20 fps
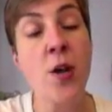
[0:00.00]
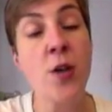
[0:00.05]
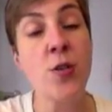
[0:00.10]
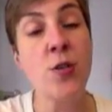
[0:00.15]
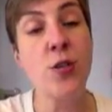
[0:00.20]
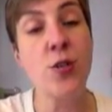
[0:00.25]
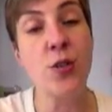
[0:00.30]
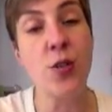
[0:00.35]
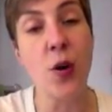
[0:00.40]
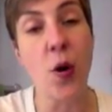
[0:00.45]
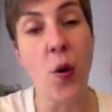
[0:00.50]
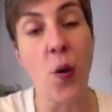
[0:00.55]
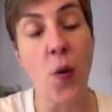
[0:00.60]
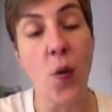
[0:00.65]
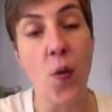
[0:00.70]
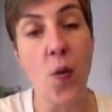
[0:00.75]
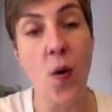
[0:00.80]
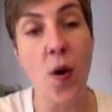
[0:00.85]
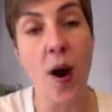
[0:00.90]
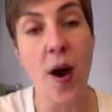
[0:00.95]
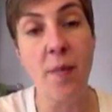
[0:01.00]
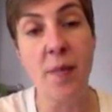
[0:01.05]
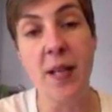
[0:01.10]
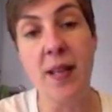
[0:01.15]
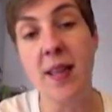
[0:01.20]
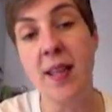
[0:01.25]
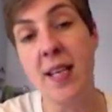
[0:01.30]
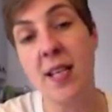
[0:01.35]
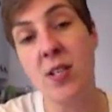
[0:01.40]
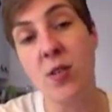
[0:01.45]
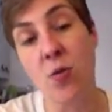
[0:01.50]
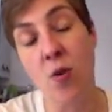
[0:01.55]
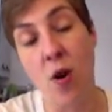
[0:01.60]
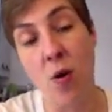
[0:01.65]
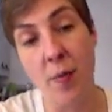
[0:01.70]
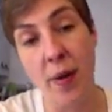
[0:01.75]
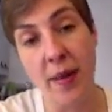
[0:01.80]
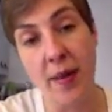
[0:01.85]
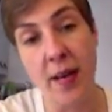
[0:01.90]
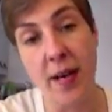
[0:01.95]
So I mean, these are
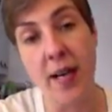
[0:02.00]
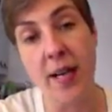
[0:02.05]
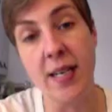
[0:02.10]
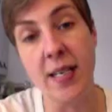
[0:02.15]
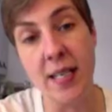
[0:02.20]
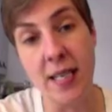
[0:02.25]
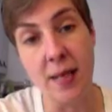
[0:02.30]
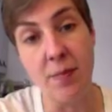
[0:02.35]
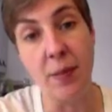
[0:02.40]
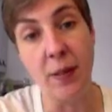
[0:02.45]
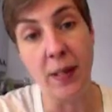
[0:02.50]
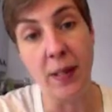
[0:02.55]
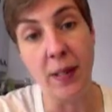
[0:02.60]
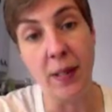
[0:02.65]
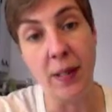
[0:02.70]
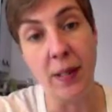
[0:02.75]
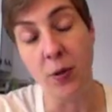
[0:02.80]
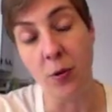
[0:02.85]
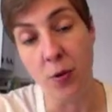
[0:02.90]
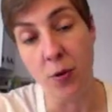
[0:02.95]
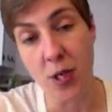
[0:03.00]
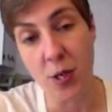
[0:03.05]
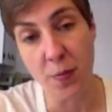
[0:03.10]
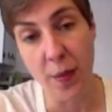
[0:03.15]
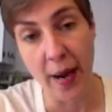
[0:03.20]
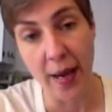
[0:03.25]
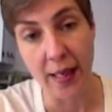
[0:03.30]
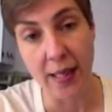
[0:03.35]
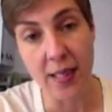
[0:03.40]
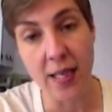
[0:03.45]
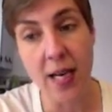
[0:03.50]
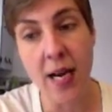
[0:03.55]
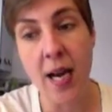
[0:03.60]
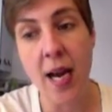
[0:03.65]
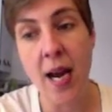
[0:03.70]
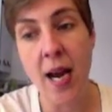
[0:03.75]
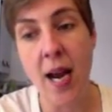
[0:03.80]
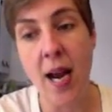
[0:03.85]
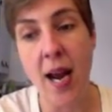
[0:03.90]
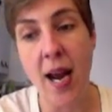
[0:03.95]
all men that I deeply deeply respect
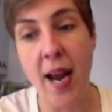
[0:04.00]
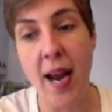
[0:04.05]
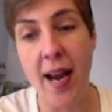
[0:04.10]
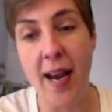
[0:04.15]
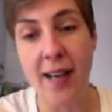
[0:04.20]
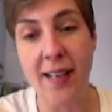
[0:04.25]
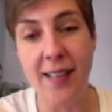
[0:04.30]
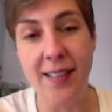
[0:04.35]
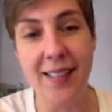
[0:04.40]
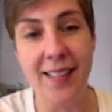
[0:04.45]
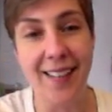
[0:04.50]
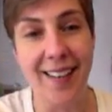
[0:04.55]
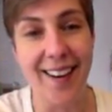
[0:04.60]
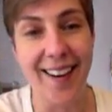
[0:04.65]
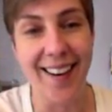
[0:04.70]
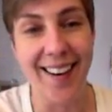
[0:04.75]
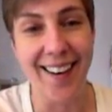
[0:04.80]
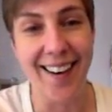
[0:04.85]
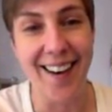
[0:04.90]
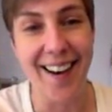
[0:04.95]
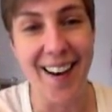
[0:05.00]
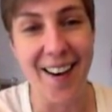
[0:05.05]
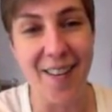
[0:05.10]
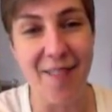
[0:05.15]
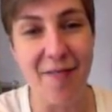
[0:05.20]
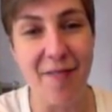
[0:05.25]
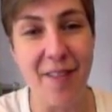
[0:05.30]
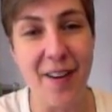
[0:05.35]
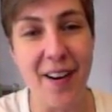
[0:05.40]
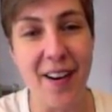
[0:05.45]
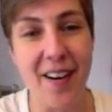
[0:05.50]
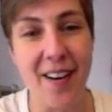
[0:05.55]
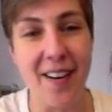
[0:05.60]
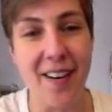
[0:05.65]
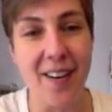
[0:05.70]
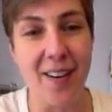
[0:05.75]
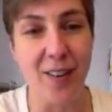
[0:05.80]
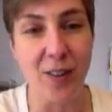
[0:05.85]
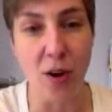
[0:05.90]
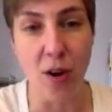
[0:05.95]
and uh, and I have
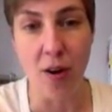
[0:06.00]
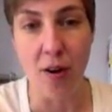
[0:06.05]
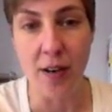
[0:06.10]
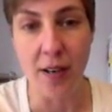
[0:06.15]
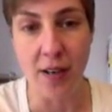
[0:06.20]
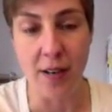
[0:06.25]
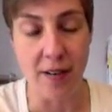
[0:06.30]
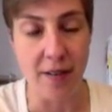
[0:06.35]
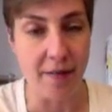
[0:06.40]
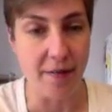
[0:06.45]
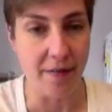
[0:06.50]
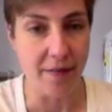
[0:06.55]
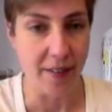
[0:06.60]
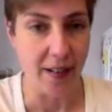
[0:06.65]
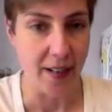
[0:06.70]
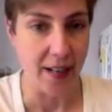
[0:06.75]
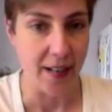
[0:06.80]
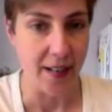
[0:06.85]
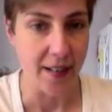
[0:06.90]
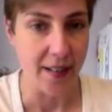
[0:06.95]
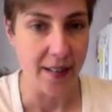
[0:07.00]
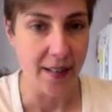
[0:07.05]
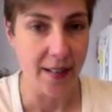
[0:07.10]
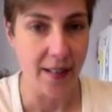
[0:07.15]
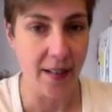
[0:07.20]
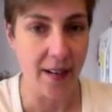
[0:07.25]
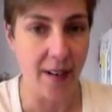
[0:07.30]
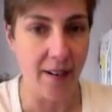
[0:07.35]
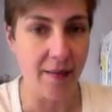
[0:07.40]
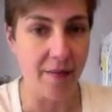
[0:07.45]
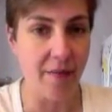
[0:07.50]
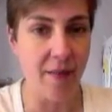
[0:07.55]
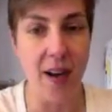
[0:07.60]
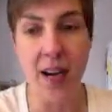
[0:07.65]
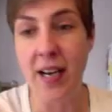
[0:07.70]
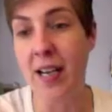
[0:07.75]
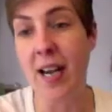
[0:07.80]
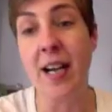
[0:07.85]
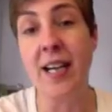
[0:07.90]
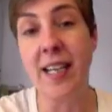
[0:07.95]
uh, a lot of, uh, of
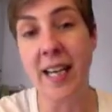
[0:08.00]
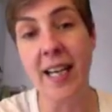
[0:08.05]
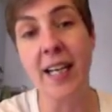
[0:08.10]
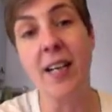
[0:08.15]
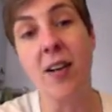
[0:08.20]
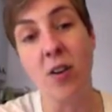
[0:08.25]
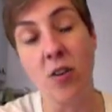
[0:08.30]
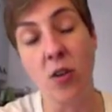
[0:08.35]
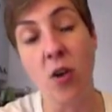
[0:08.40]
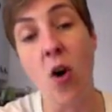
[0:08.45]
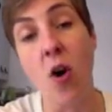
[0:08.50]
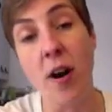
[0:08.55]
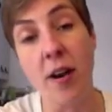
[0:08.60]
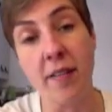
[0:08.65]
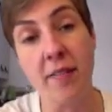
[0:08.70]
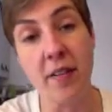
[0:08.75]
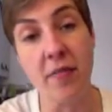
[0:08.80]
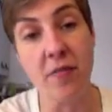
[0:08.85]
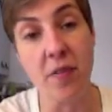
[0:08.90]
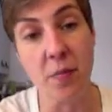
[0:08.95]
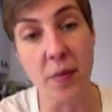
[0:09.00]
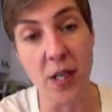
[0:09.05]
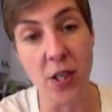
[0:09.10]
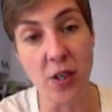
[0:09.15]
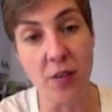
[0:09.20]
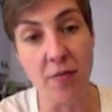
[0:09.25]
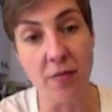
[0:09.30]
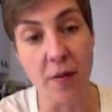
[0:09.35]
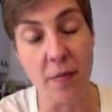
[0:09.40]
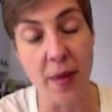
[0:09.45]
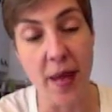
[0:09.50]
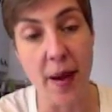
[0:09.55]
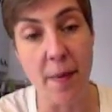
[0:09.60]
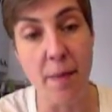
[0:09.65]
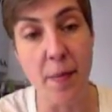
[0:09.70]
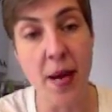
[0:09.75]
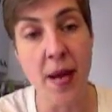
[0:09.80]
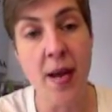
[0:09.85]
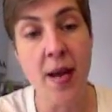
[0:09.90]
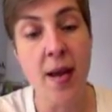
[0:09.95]
I, I, get a lot of information from
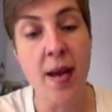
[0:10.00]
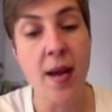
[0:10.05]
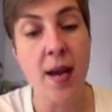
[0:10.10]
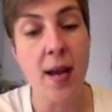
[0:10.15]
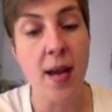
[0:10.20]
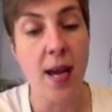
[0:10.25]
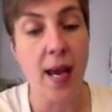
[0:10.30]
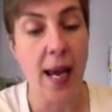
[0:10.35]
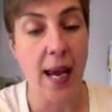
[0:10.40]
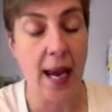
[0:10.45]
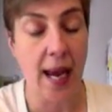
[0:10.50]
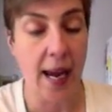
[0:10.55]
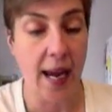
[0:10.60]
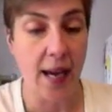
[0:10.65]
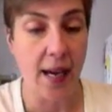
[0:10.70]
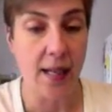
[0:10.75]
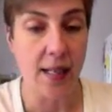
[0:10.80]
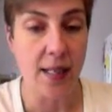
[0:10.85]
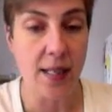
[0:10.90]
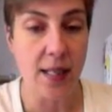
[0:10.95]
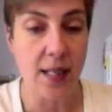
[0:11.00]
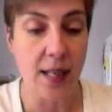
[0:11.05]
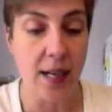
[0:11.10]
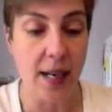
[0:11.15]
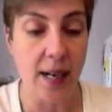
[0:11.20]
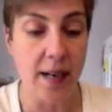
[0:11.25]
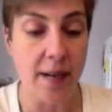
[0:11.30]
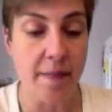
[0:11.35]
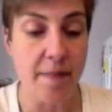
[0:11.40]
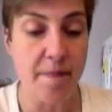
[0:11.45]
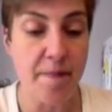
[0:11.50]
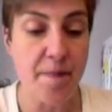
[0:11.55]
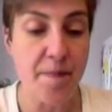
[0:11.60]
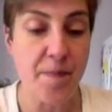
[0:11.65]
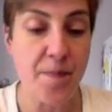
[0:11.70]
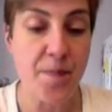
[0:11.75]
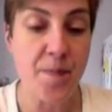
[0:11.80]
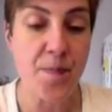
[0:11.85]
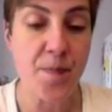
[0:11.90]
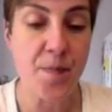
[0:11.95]
them, and uh,
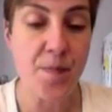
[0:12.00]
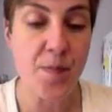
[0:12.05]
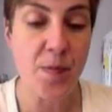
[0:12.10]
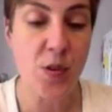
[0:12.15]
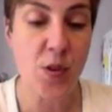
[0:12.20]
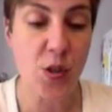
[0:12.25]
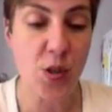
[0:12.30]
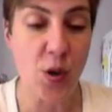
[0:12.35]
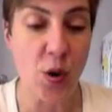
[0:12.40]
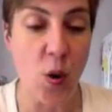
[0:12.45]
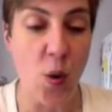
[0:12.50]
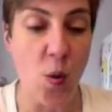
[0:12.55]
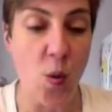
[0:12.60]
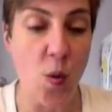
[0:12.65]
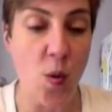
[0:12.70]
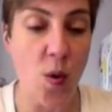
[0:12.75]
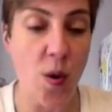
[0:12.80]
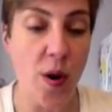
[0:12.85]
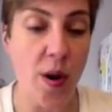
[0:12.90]
so